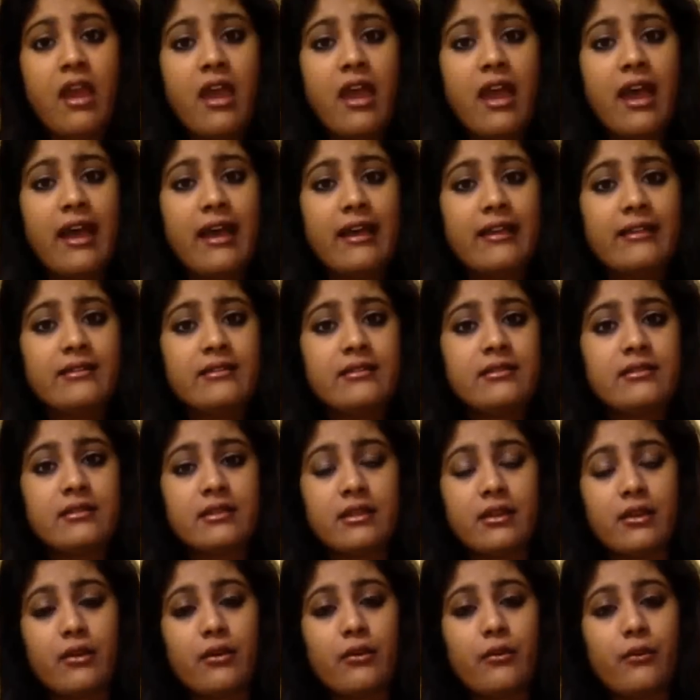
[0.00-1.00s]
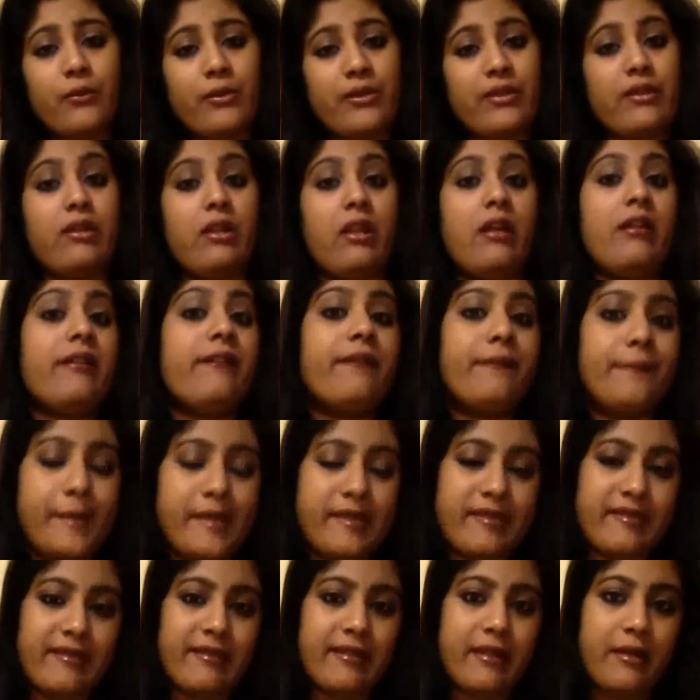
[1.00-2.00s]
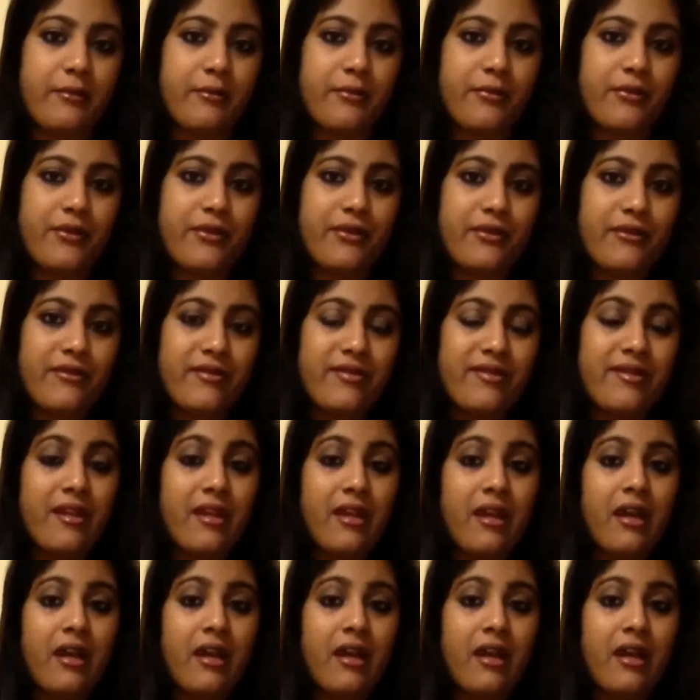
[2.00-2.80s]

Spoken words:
And with a lot of missing numbers,